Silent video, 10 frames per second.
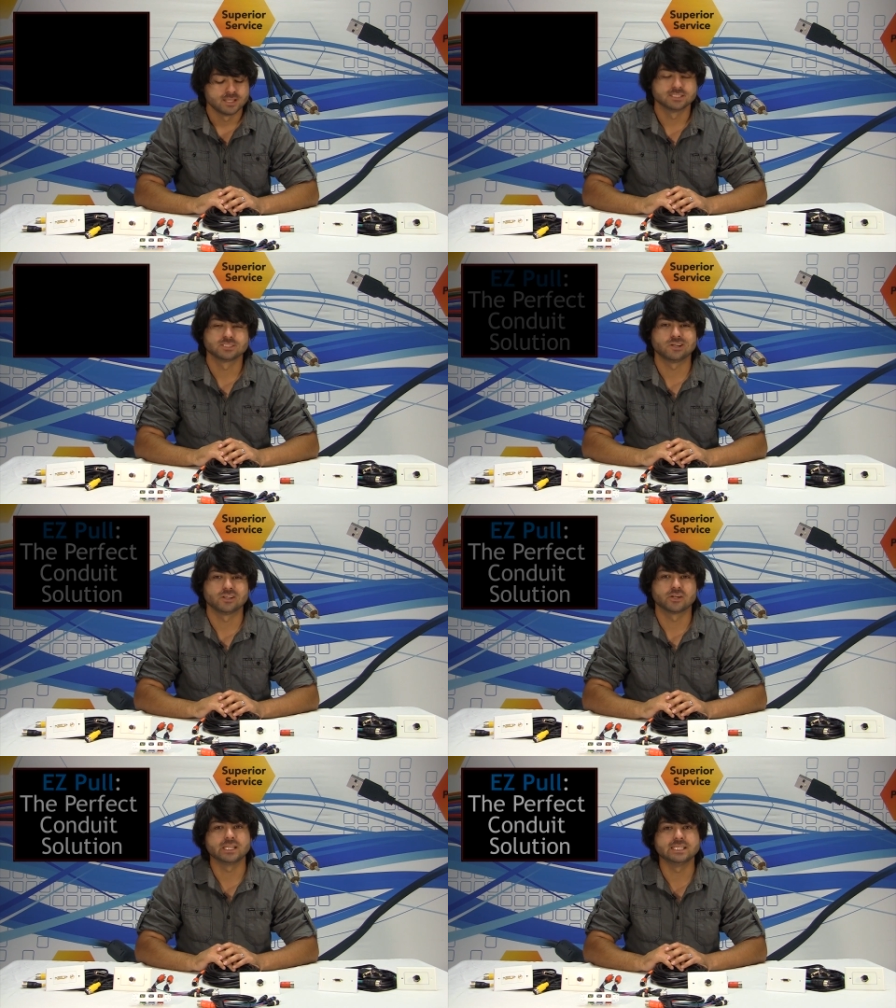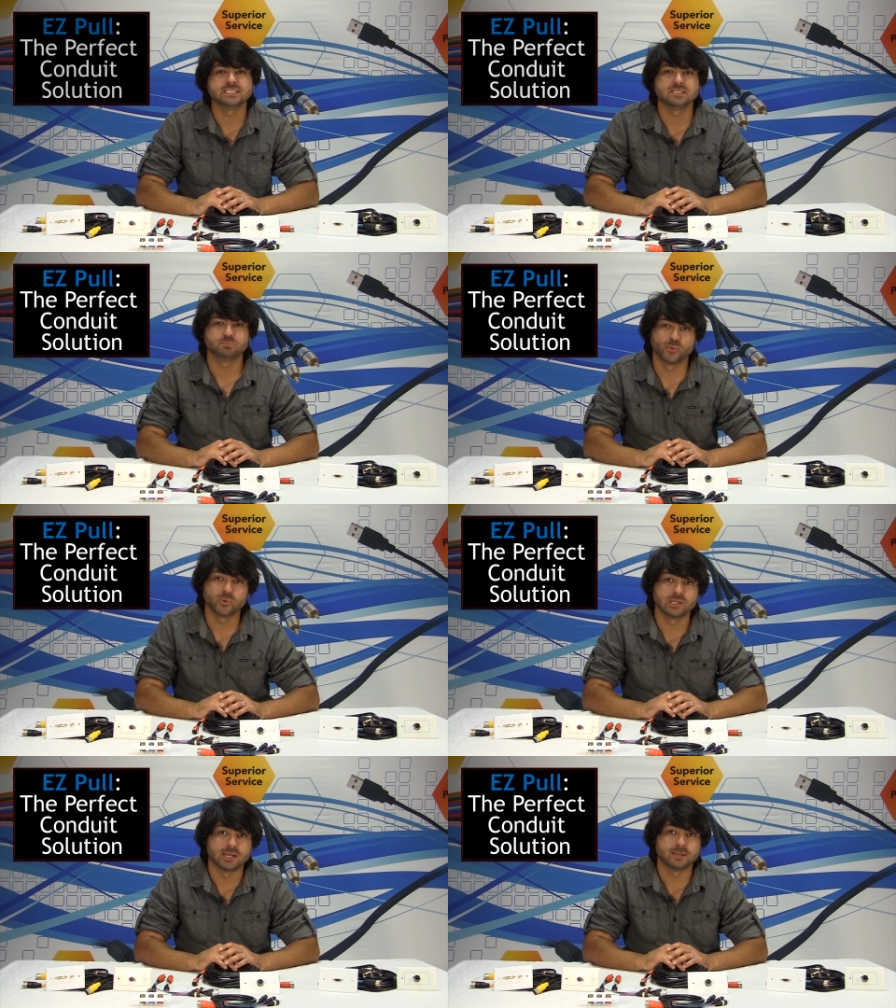This is called our E Z
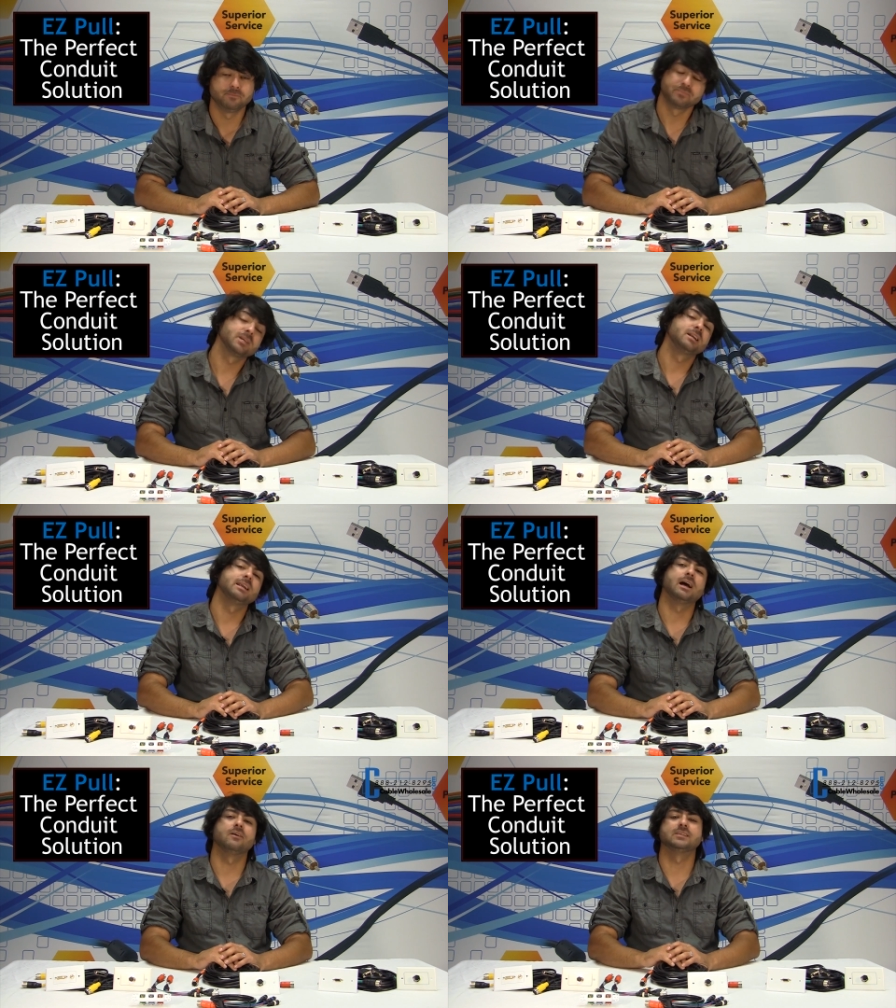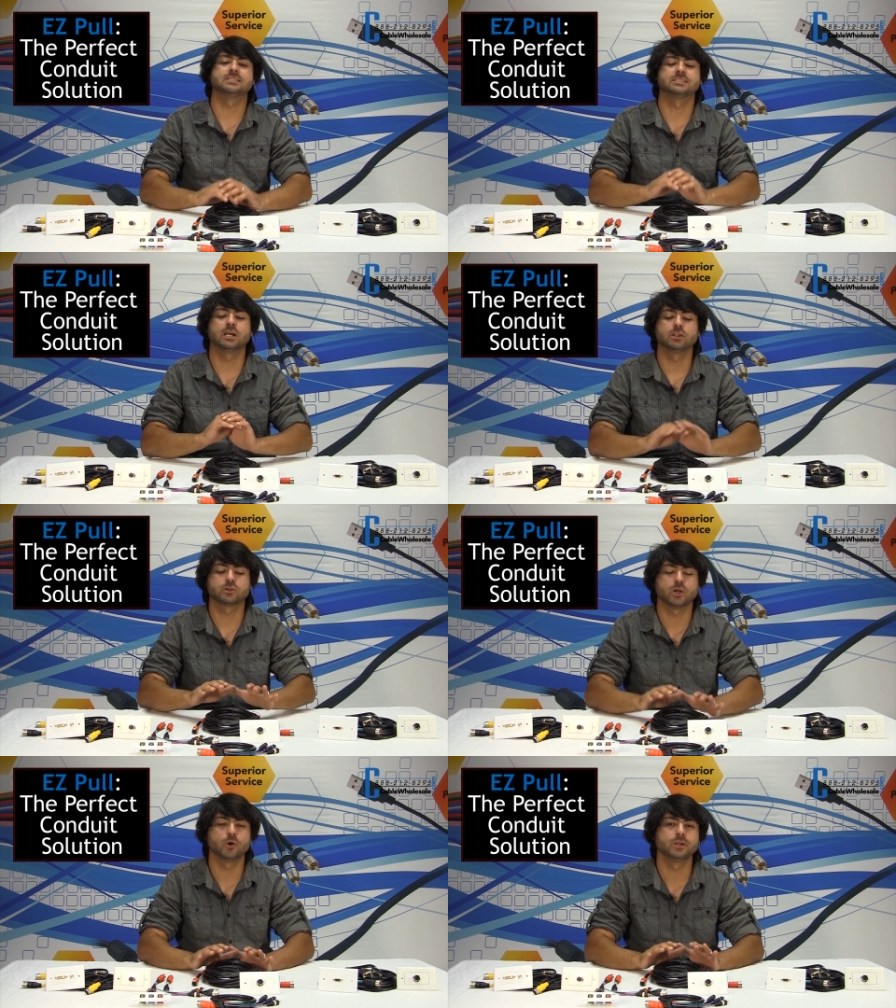Pull Line. Now this is color
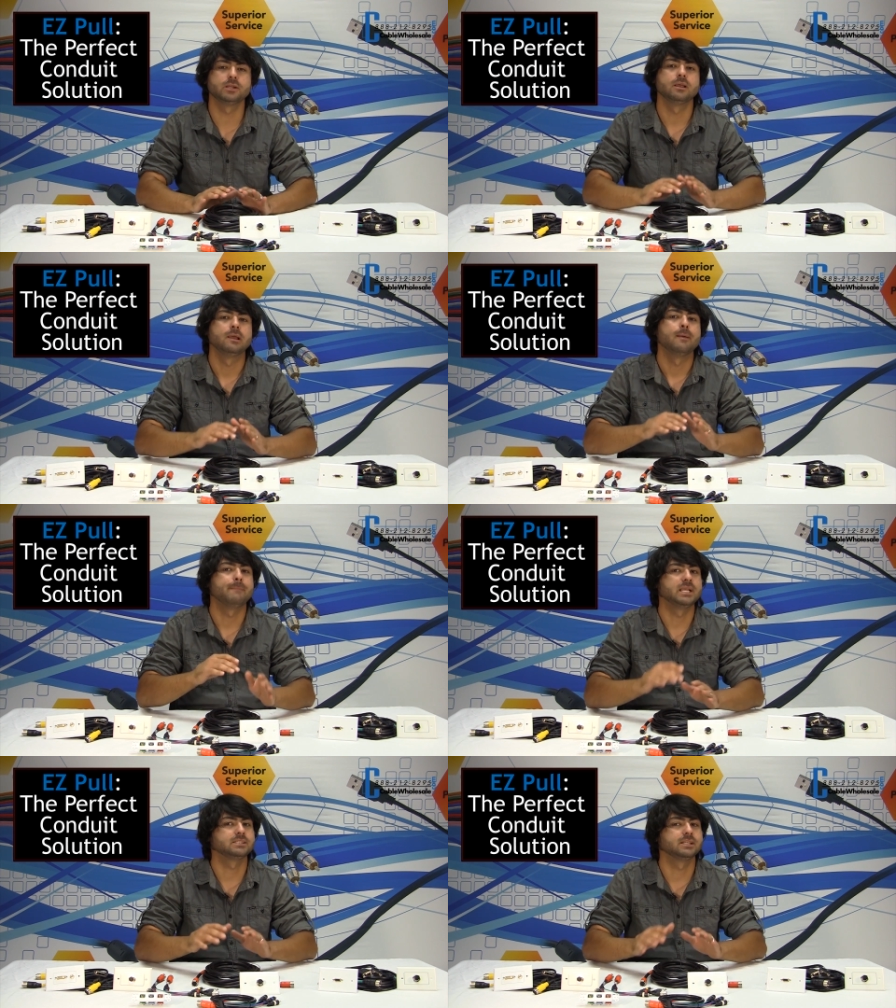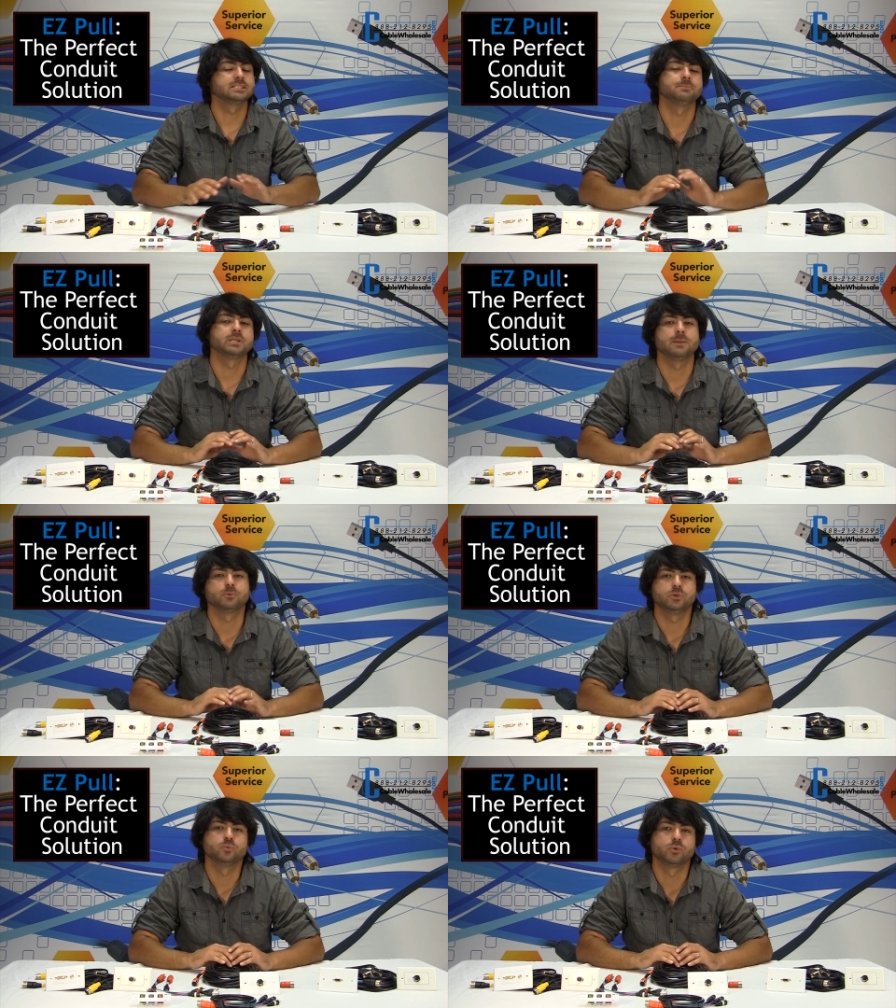coded based on the type of
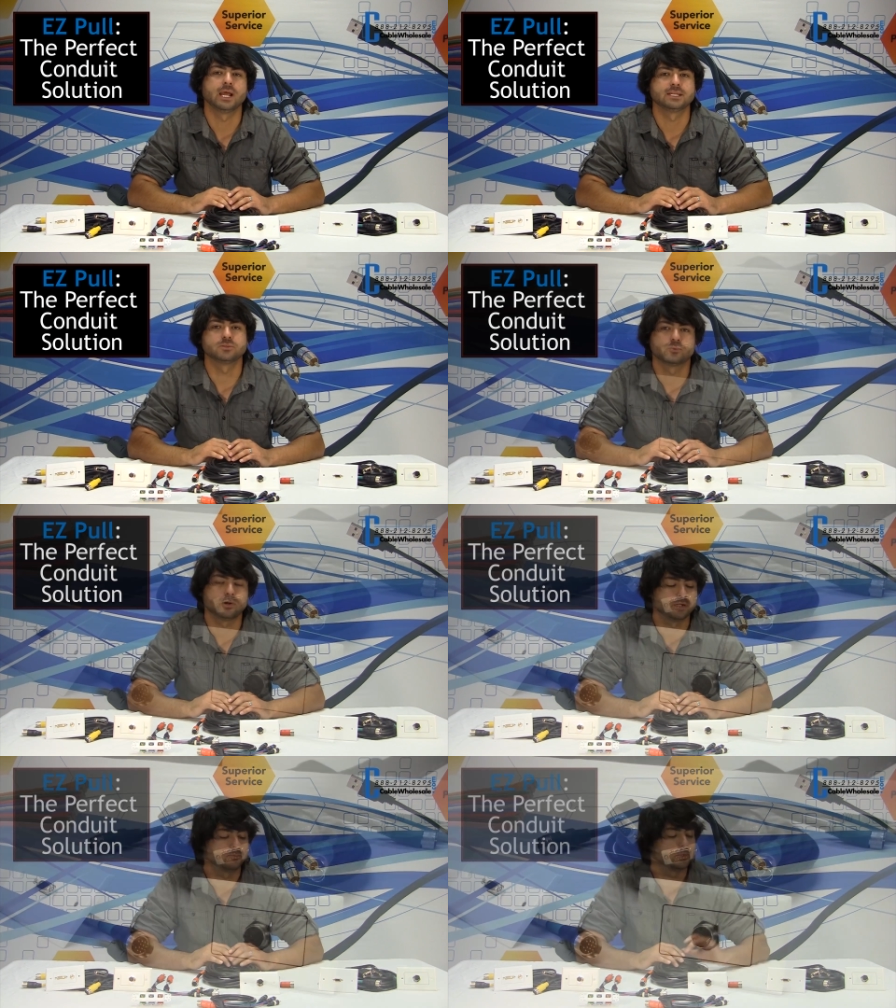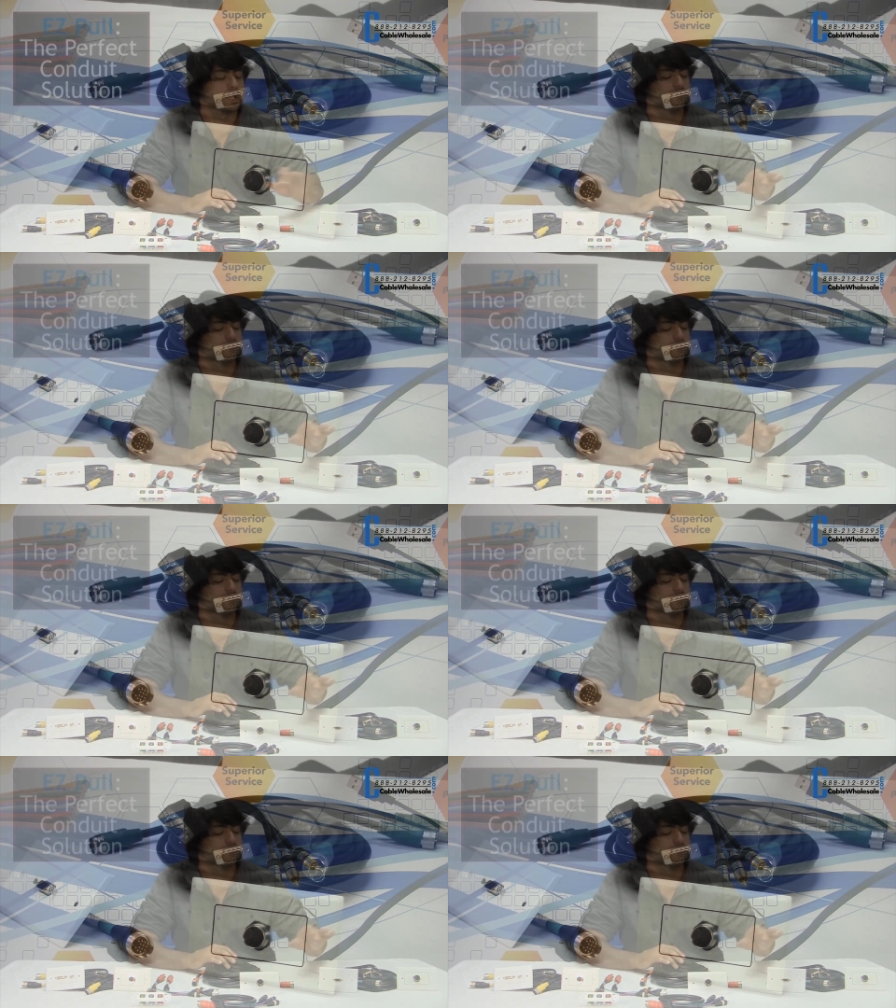cable you would like to run. We